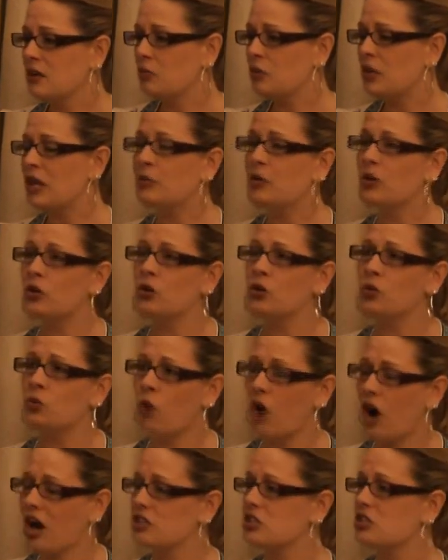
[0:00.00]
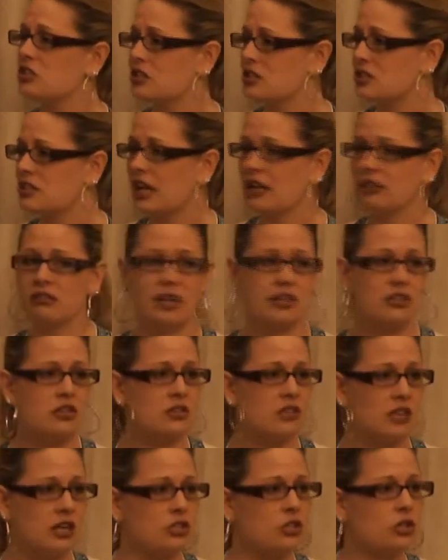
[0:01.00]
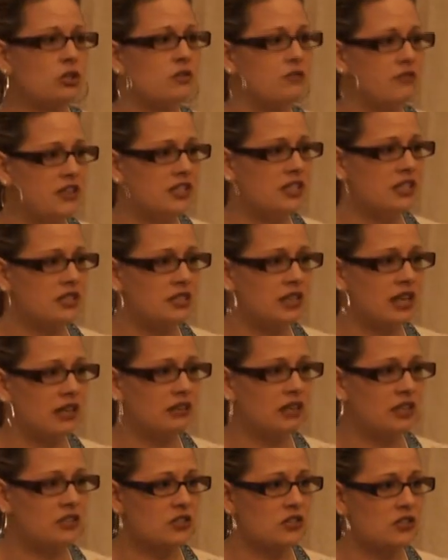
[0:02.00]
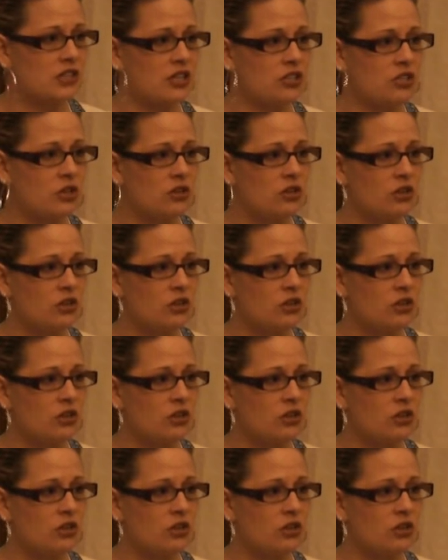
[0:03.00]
people who watched the state legislature, who visited the state legislature,